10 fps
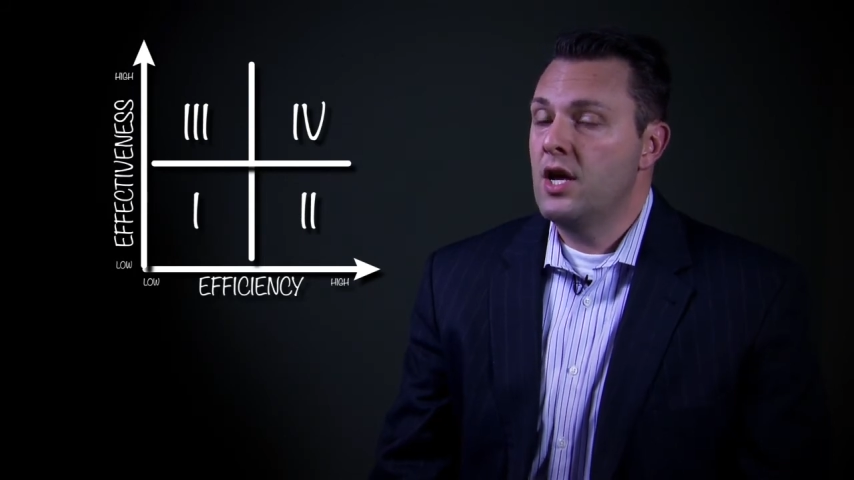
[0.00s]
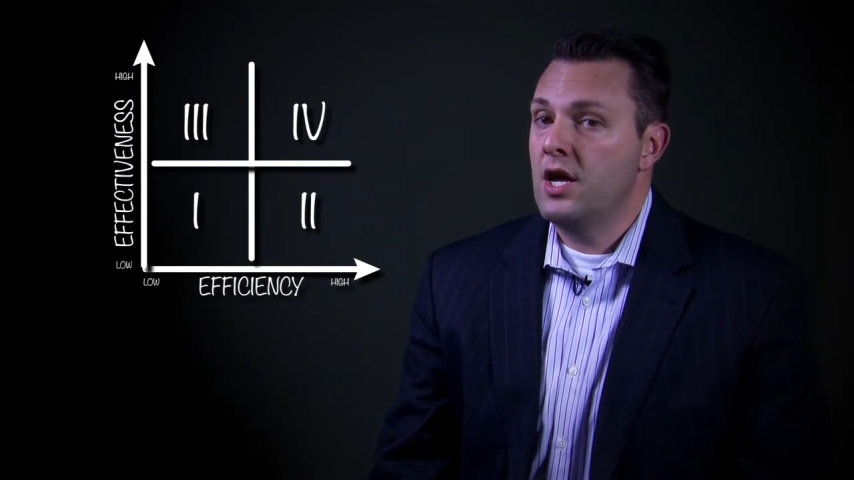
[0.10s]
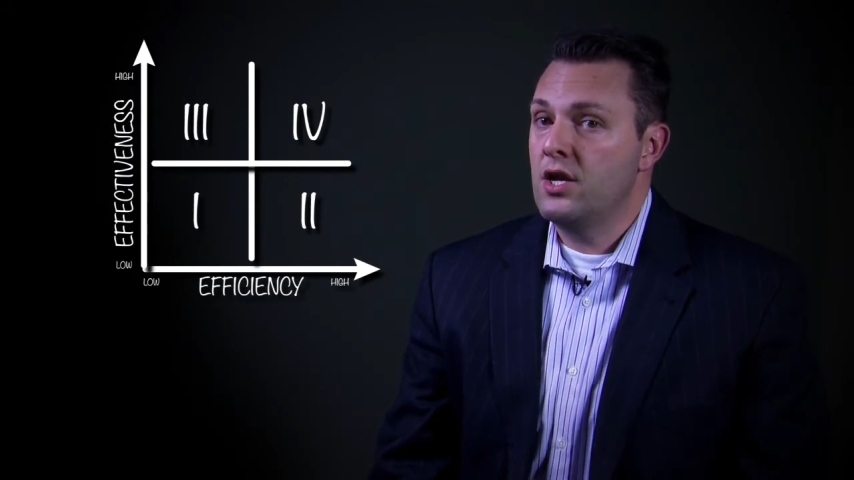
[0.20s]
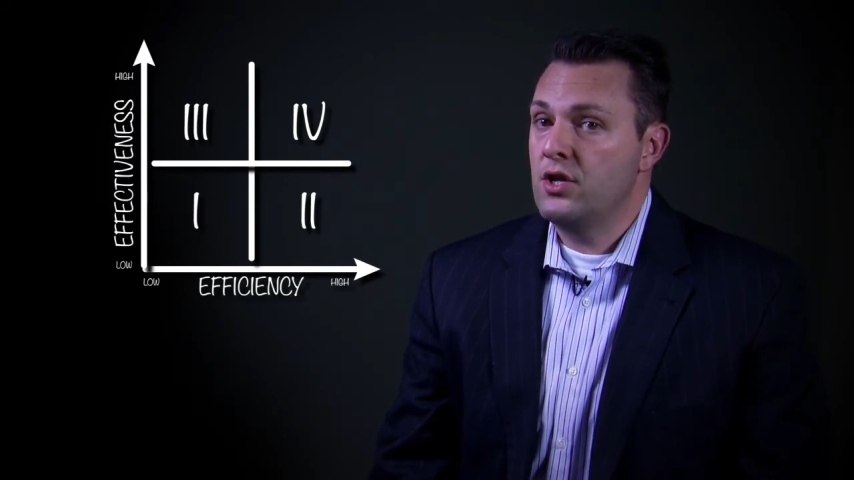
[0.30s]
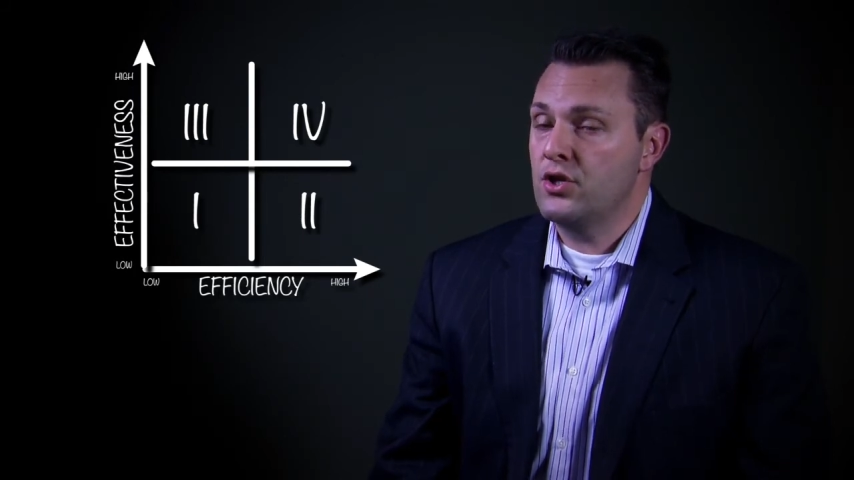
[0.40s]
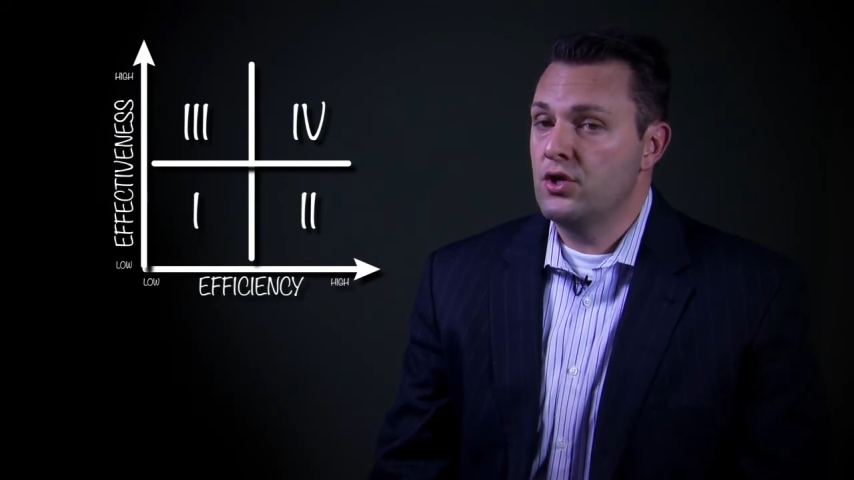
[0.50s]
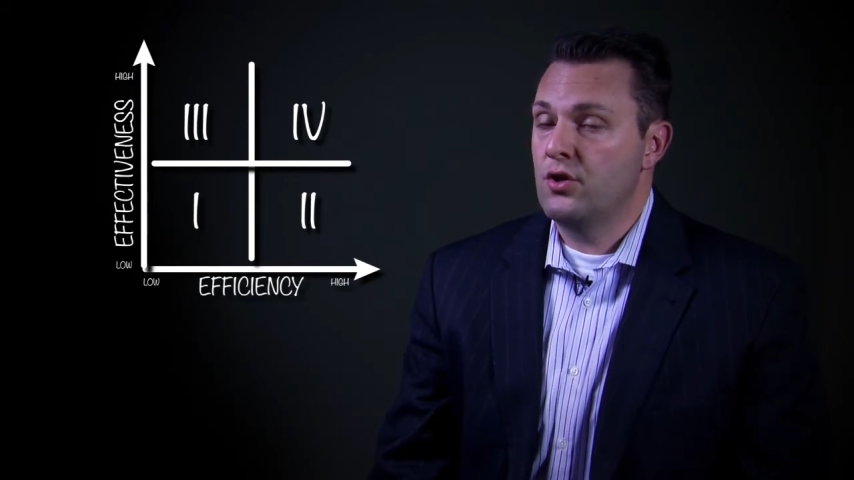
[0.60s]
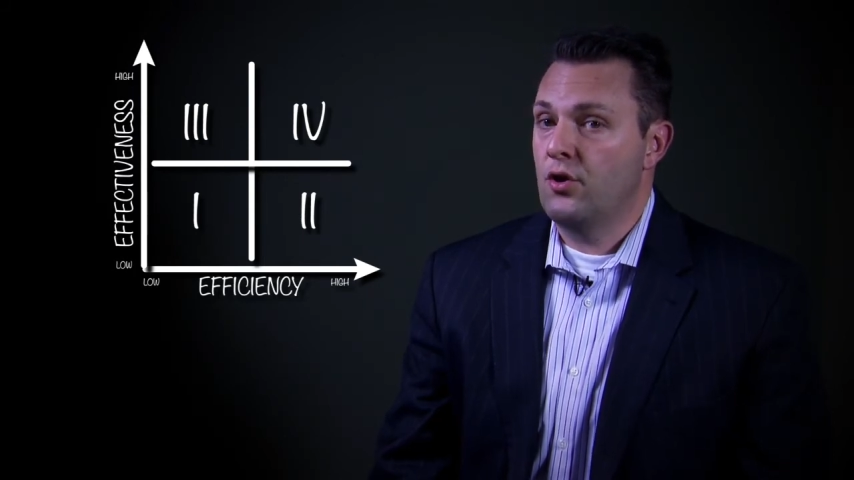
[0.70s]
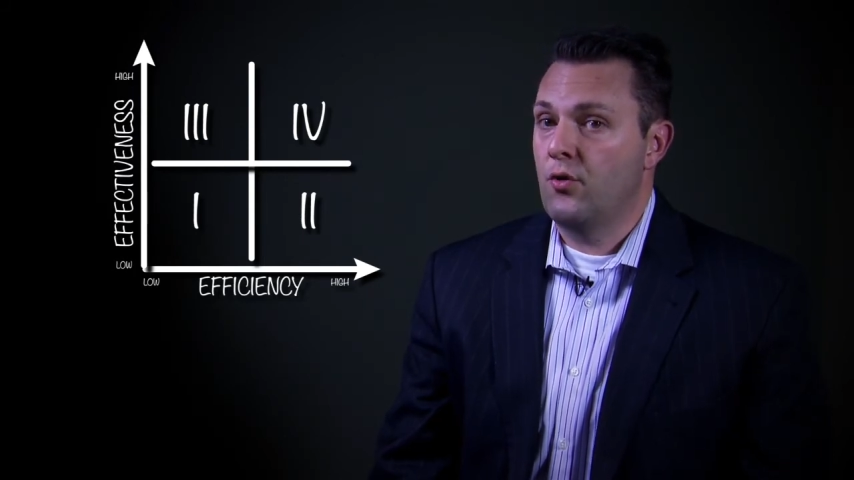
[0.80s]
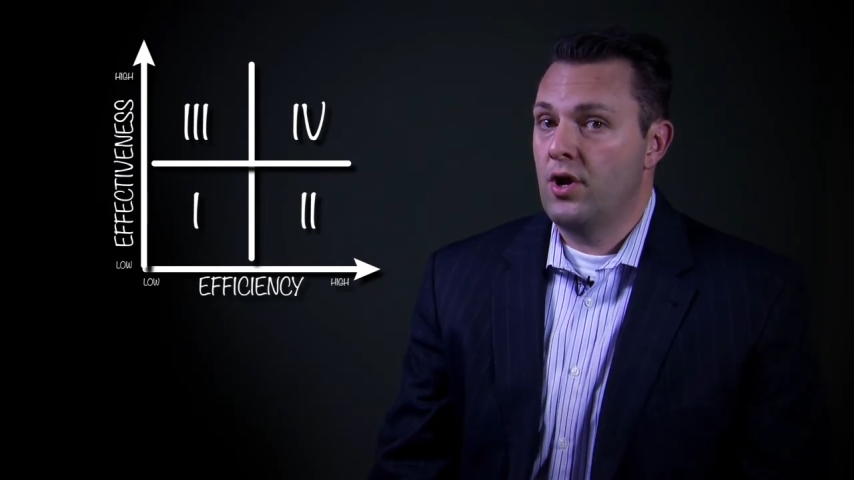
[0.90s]
In addition
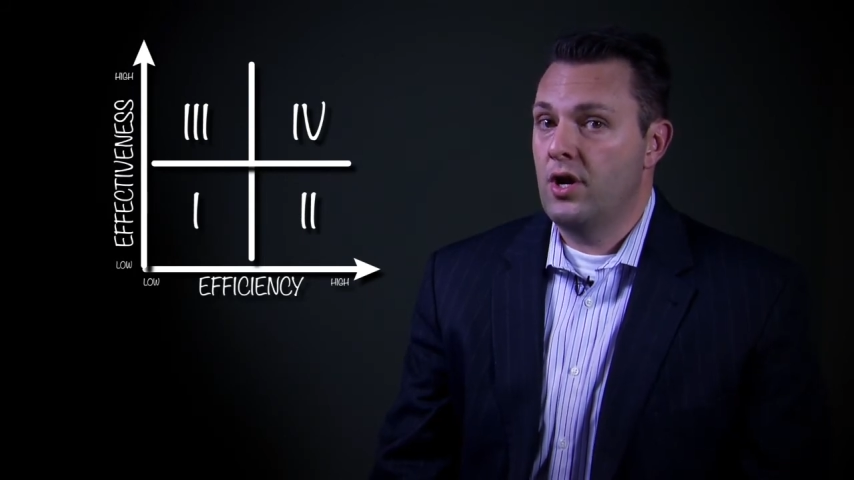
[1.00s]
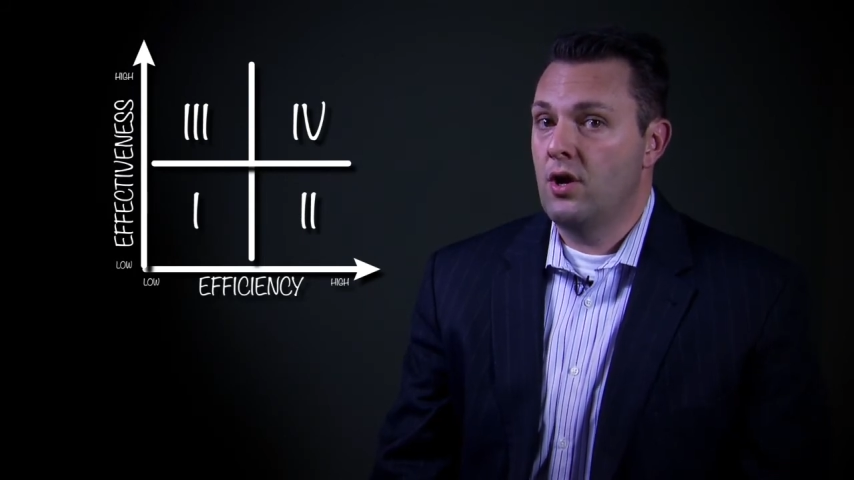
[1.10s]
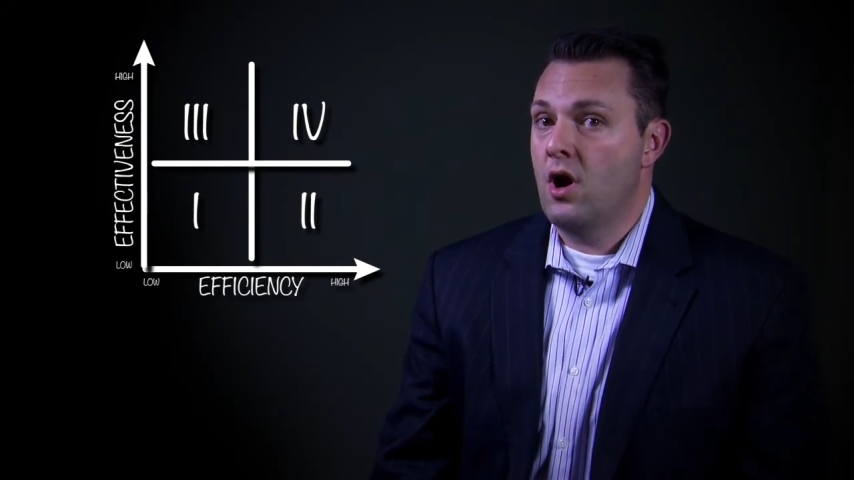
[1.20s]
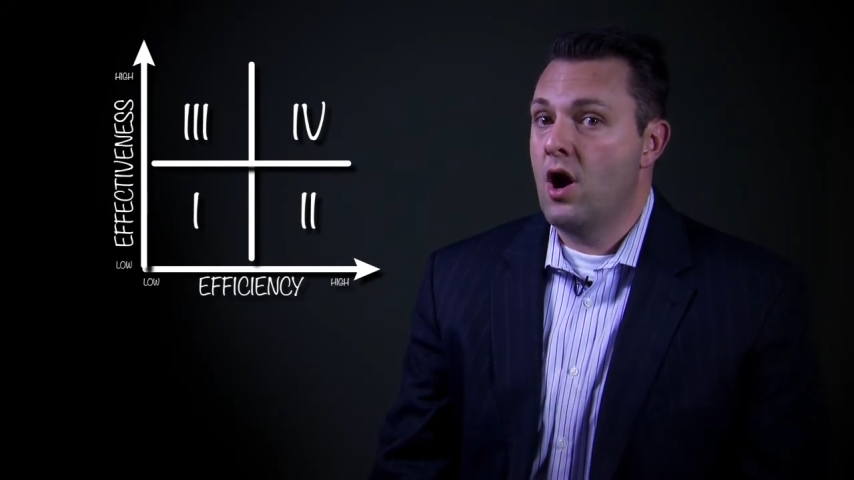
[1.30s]
to the grid,